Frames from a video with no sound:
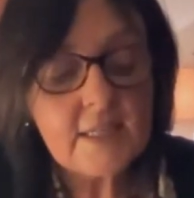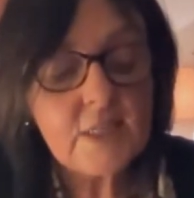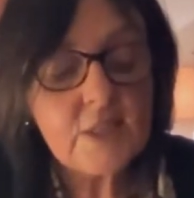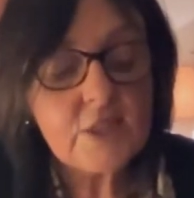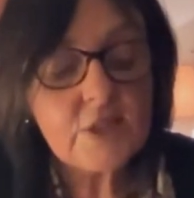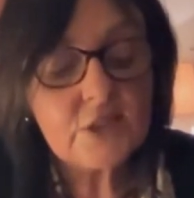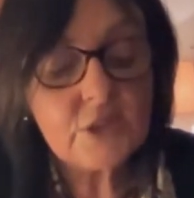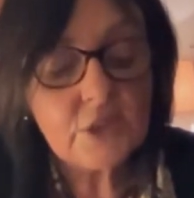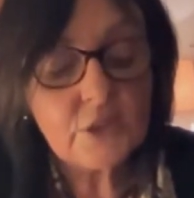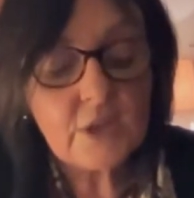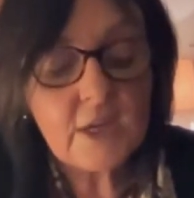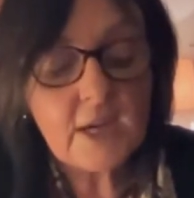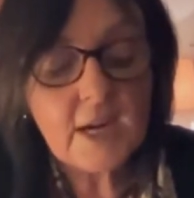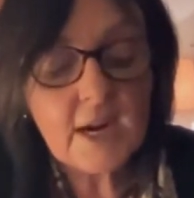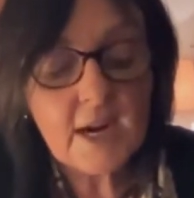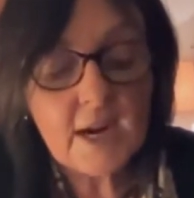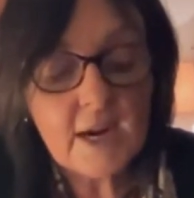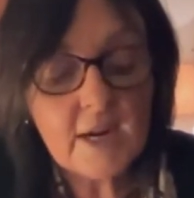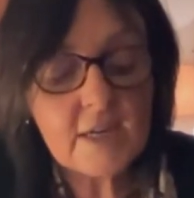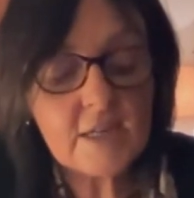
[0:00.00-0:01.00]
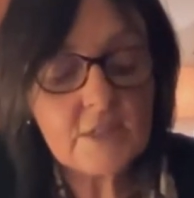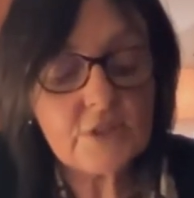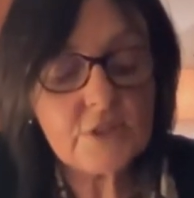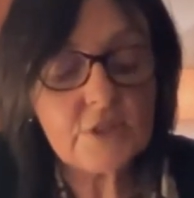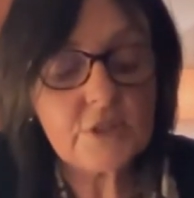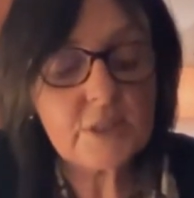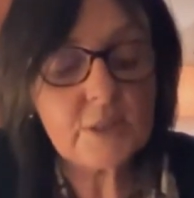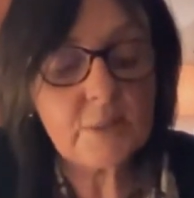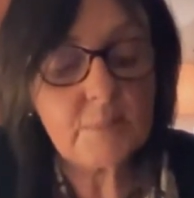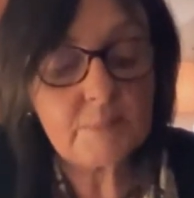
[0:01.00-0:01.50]
suck hard
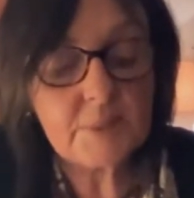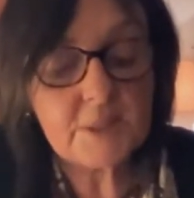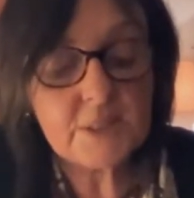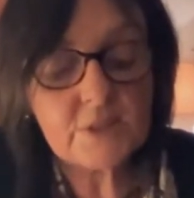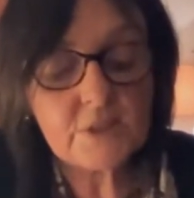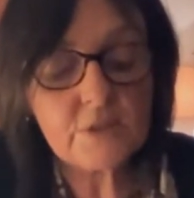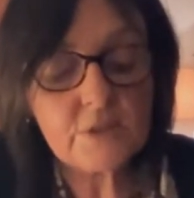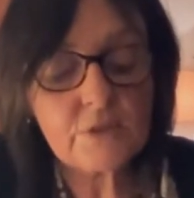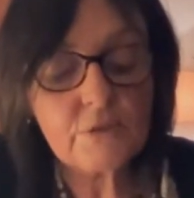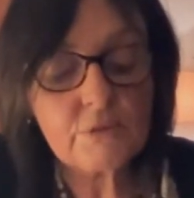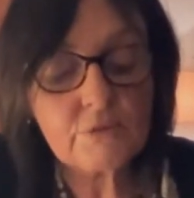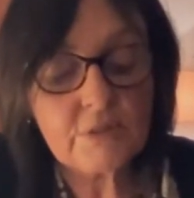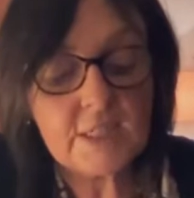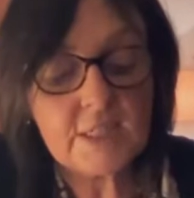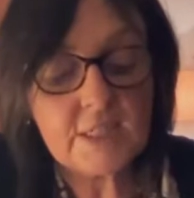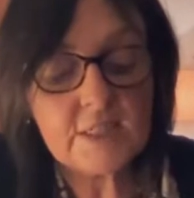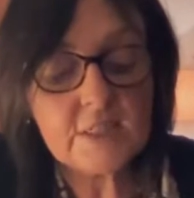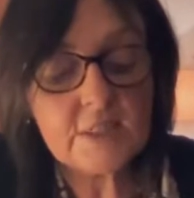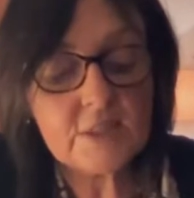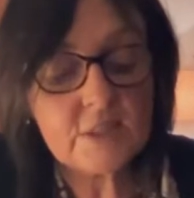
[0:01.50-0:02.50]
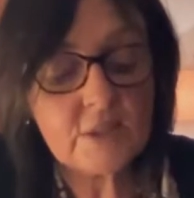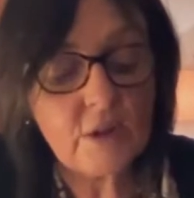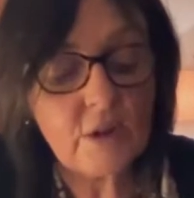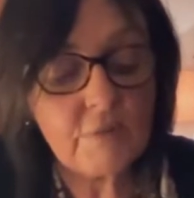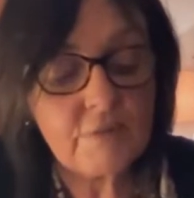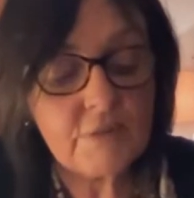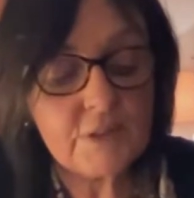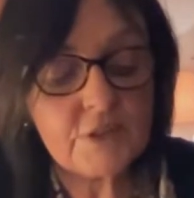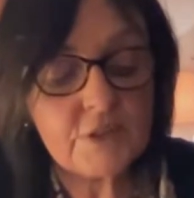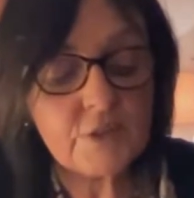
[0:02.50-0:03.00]
until bitter grit
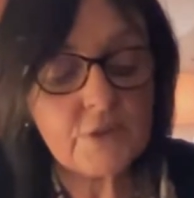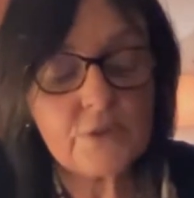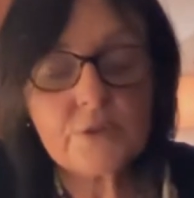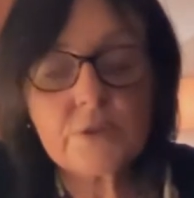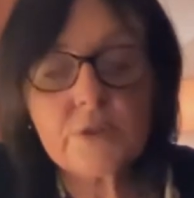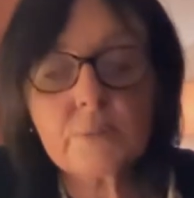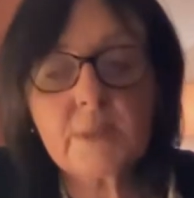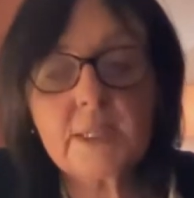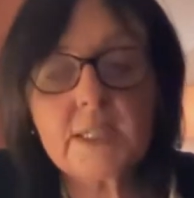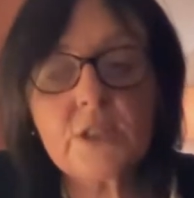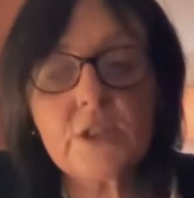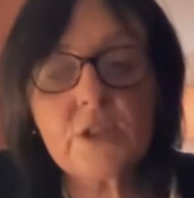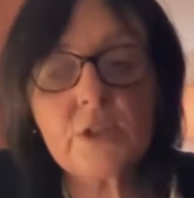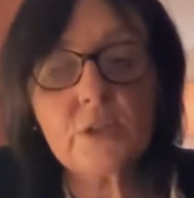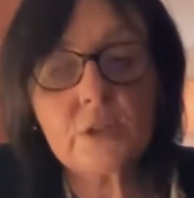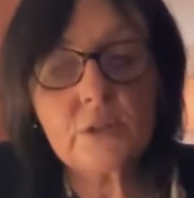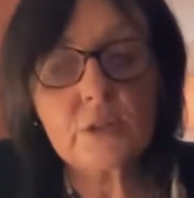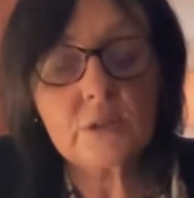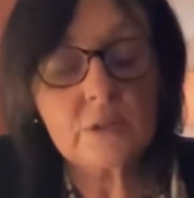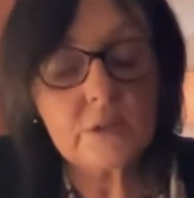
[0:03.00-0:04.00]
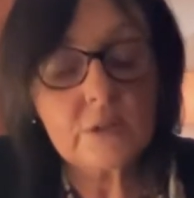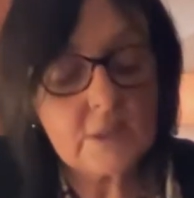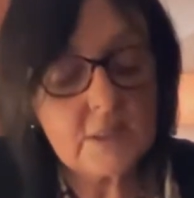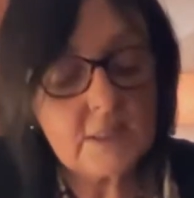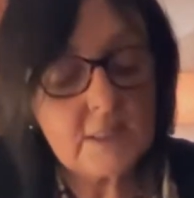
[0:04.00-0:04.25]
softens under my tongue,